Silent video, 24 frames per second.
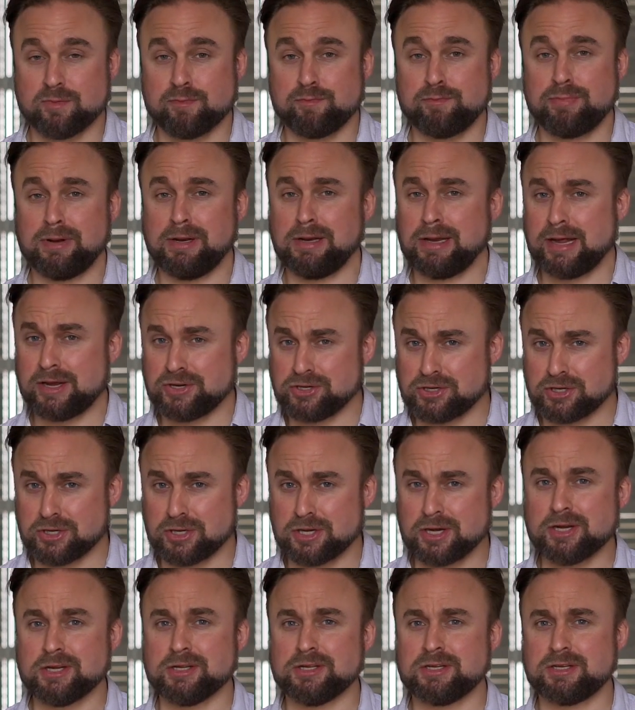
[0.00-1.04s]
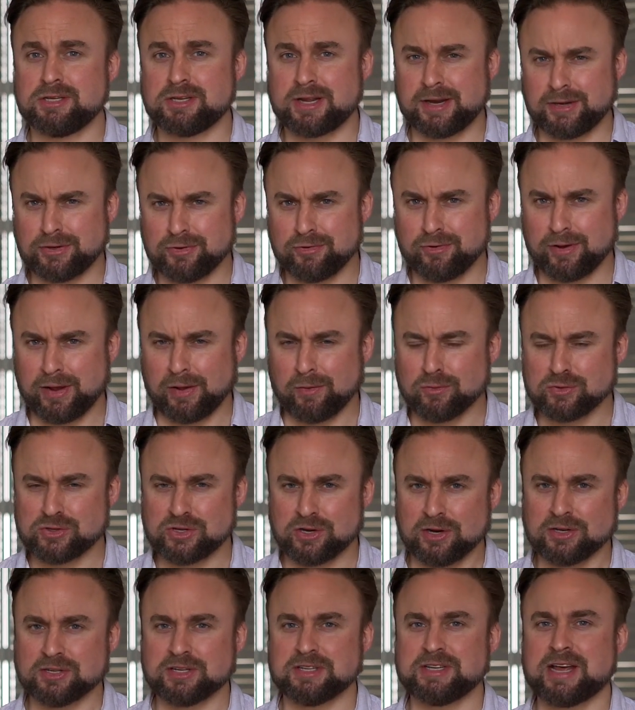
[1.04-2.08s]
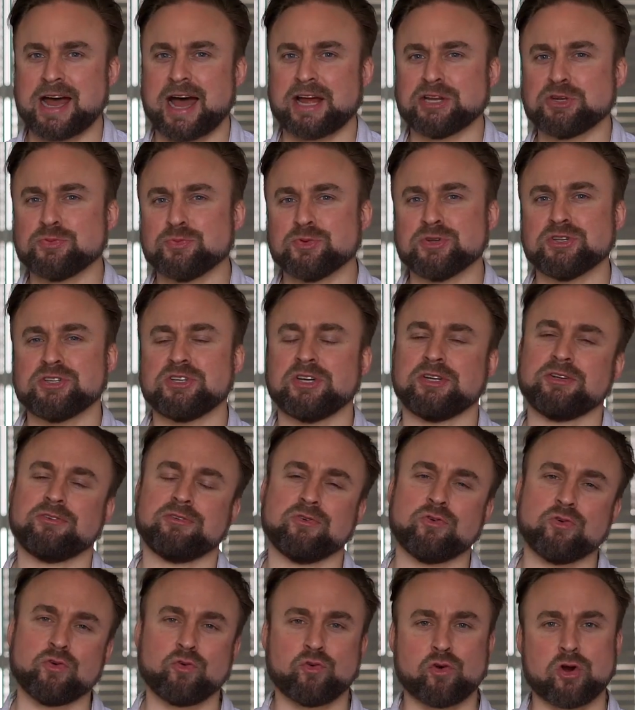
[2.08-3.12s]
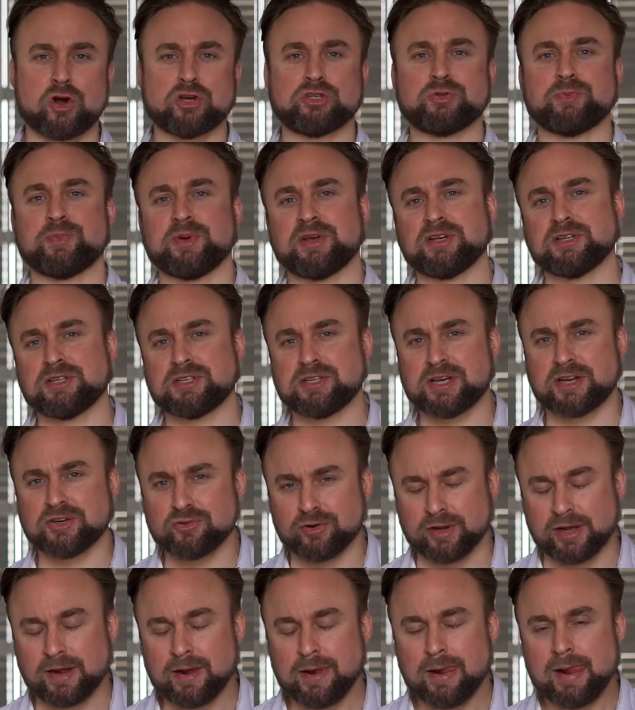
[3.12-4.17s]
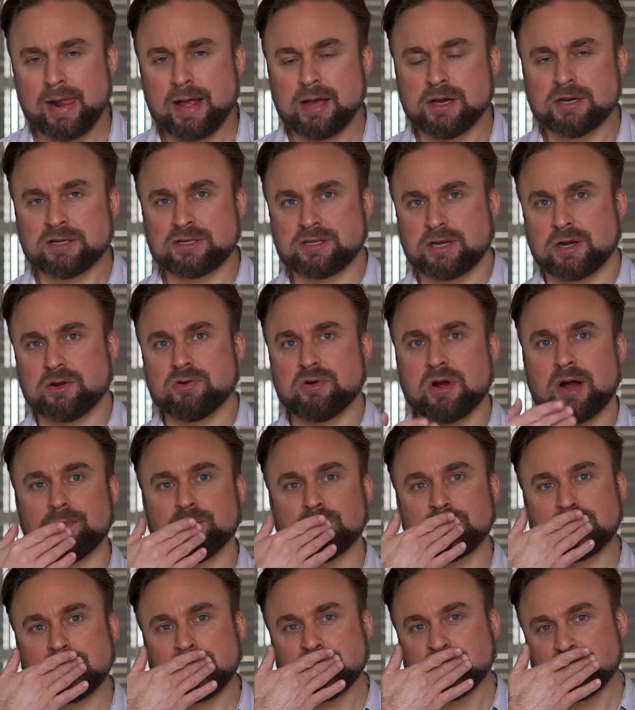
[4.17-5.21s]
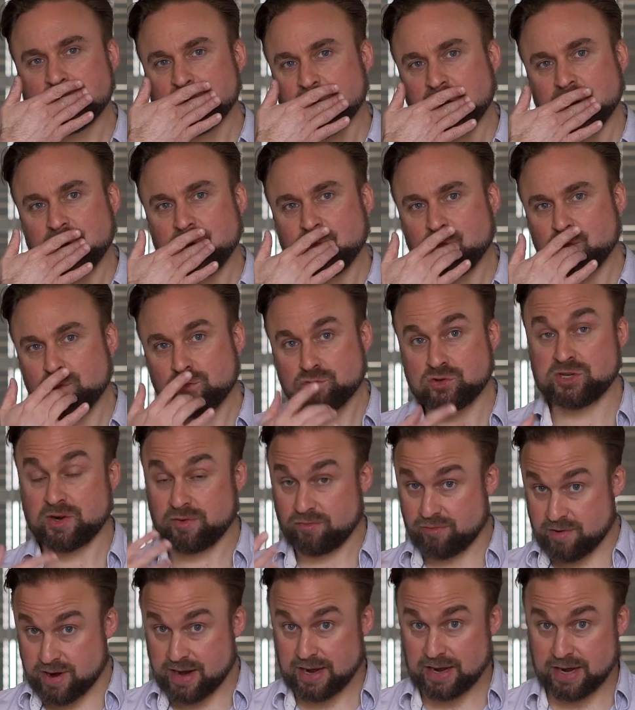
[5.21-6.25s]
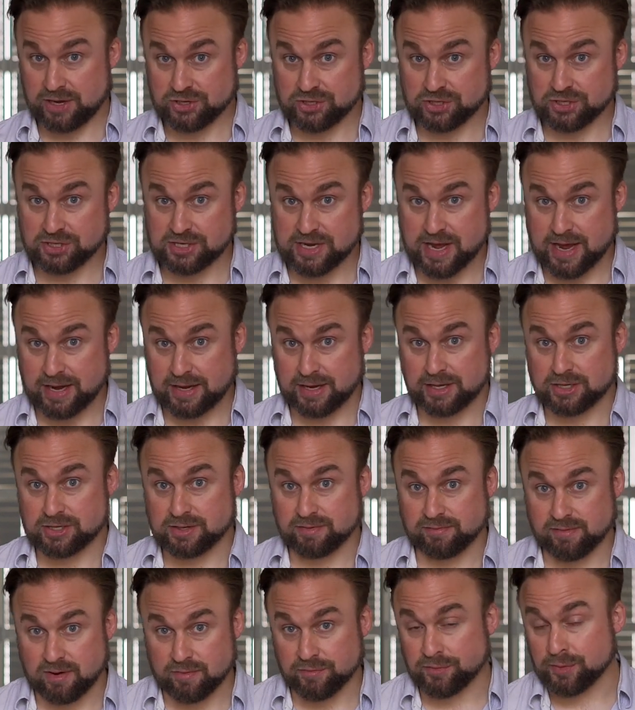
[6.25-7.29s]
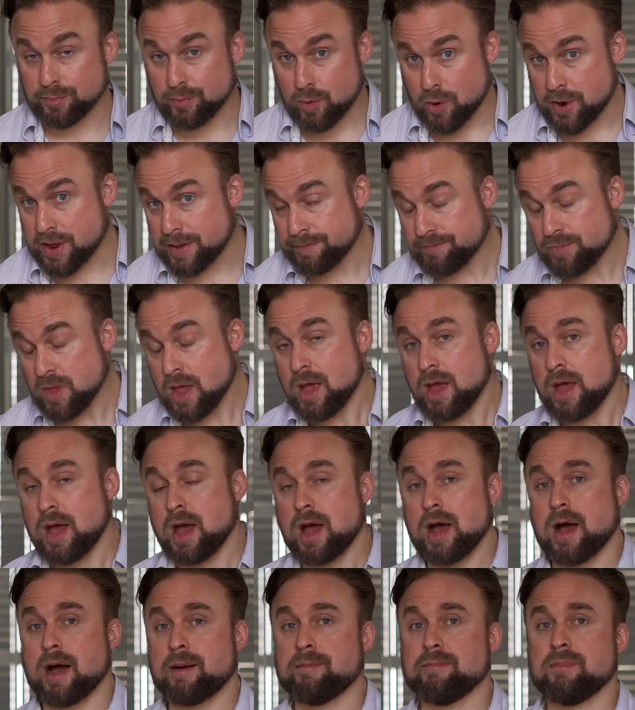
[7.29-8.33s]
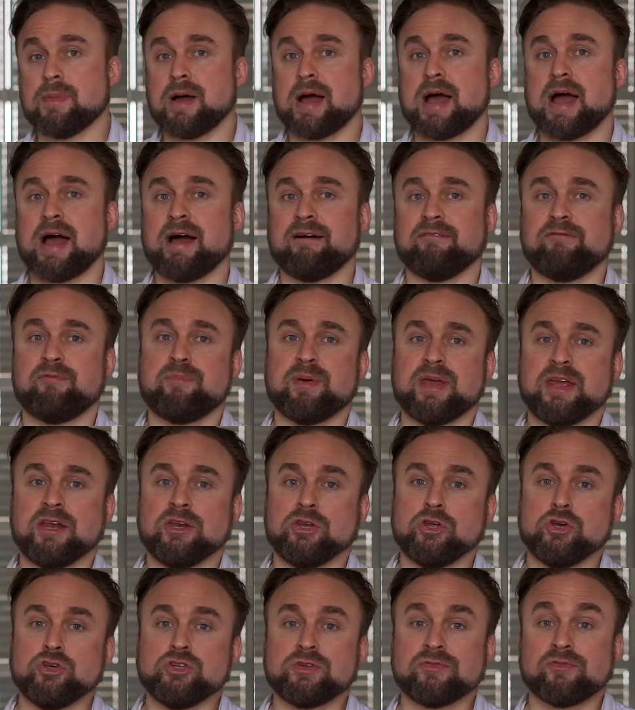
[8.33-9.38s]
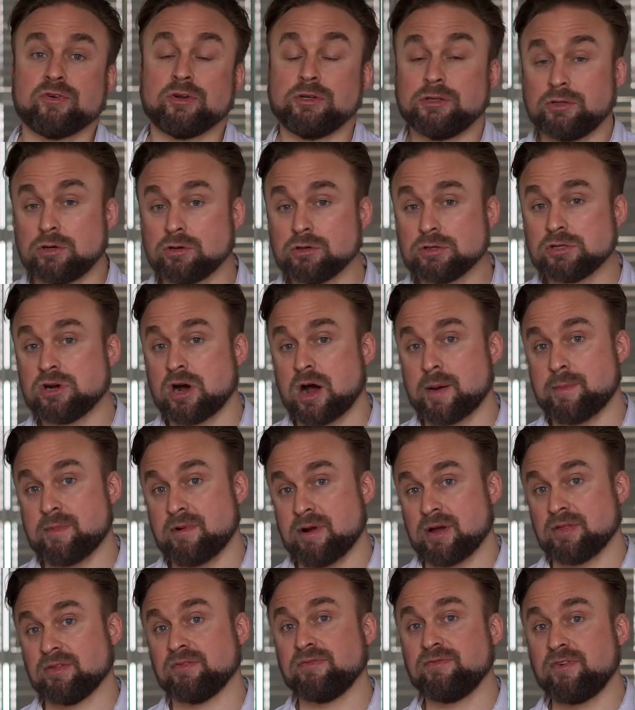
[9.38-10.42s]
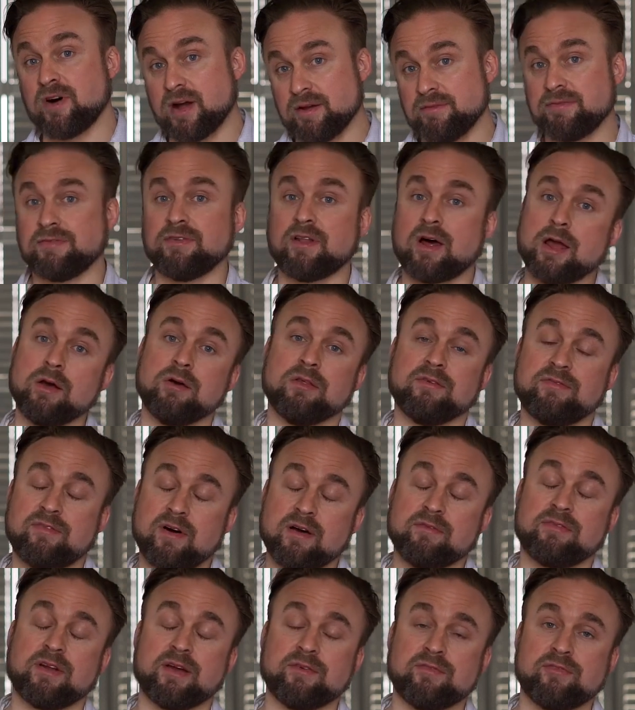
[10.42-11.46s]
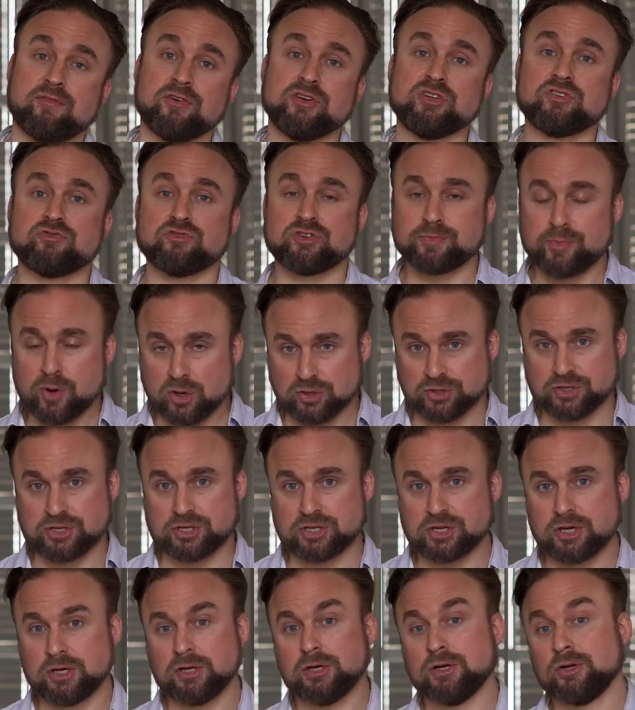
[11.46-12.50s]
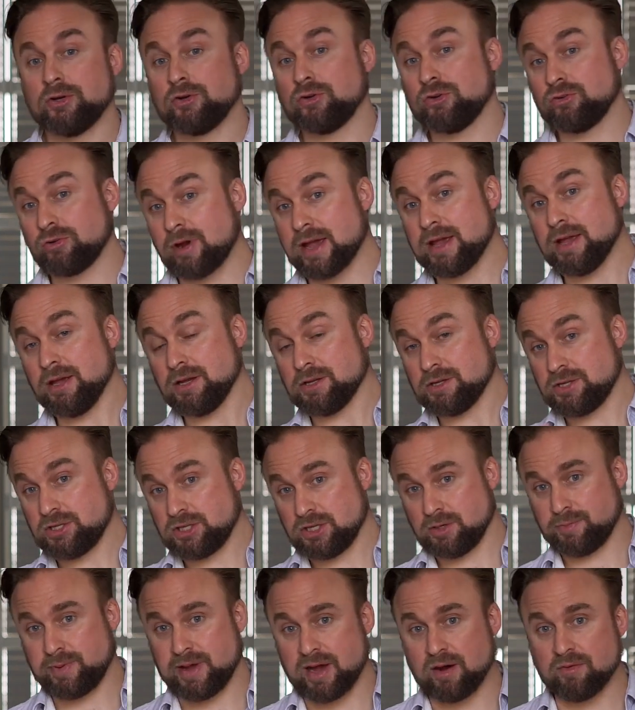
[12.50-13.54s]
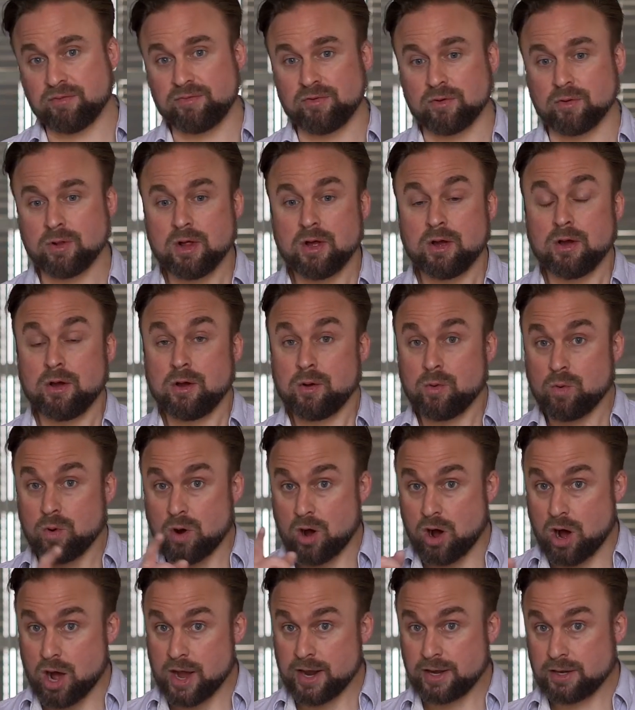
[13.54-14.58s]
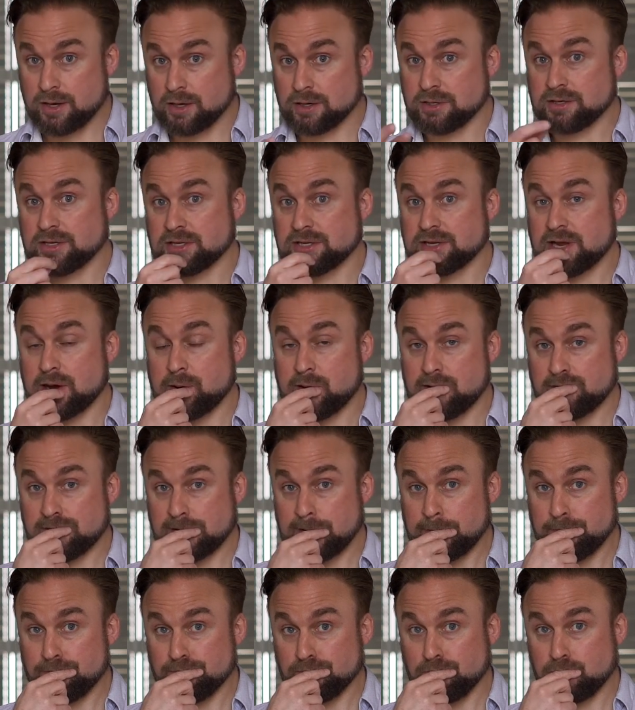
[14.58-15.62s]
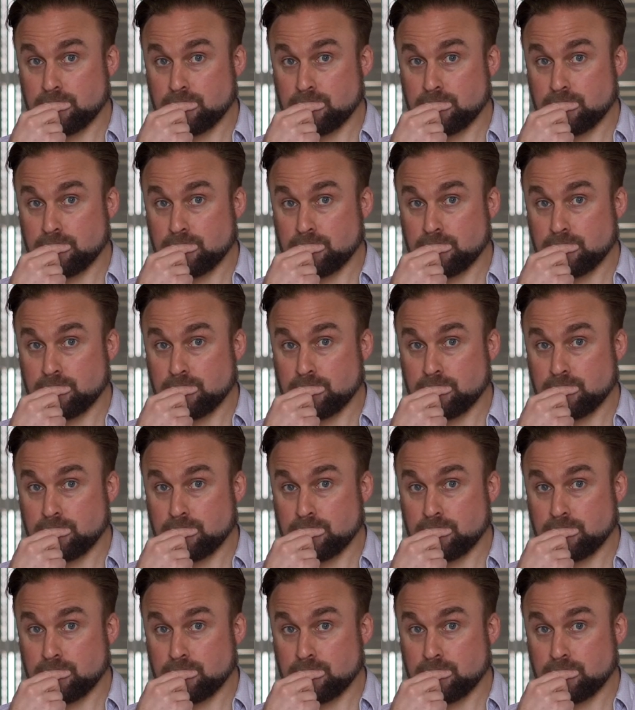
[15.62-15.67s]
on pleasure centering, also known as attachment centering or grasping centering. So um, centering, self-regulation techniques involving the body, um, have been used for a long time around the fight flight or the fight flight freeze response. Great, super helpful. What I noticed, however,